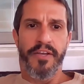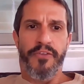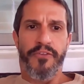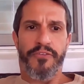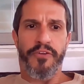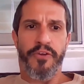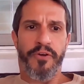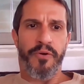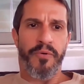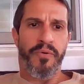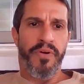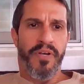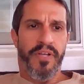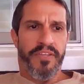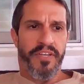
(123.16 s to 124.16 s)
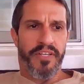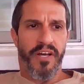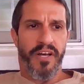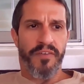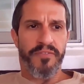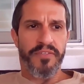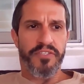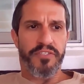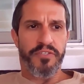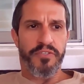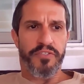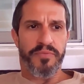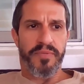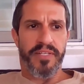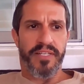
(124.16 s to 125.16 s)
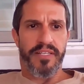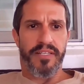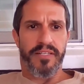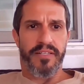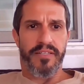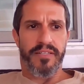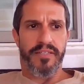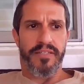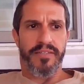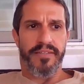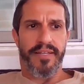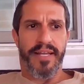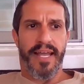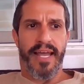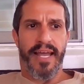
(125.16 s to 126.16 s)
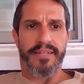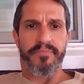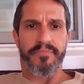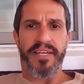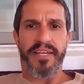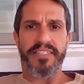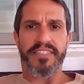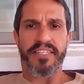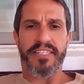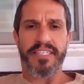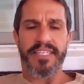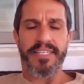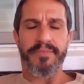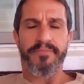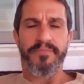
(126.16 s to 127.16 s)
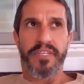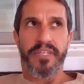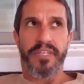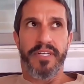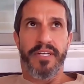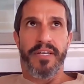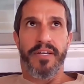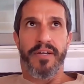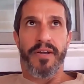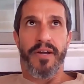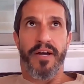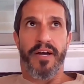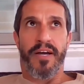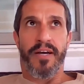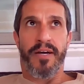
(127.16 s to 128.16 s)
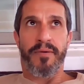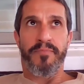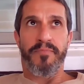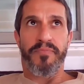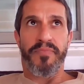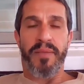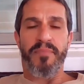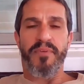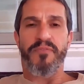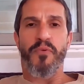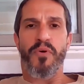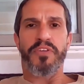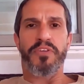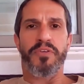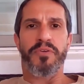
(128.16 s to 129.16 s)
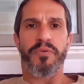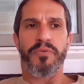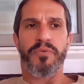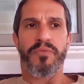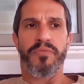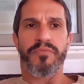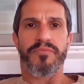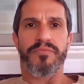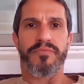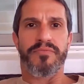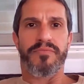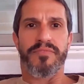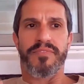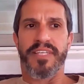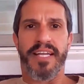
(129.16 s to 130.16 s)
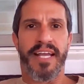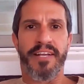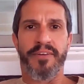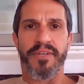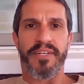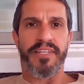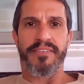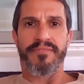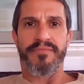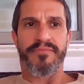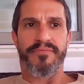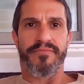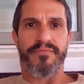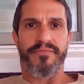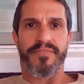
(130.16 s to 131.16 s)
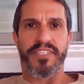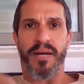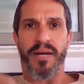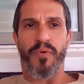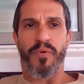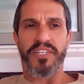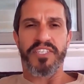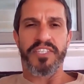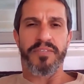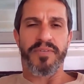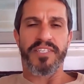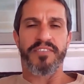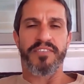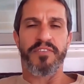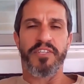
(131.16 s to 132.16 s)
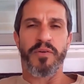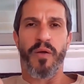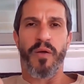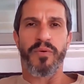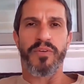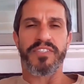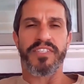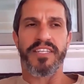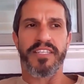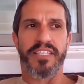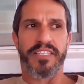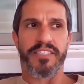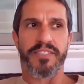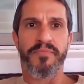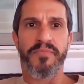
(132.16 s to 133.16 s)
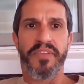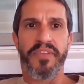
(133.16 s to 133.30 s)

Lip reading: So the Unlawful Inducement Act basically, and before you get angry and stop watching the rest of the video, I will say this.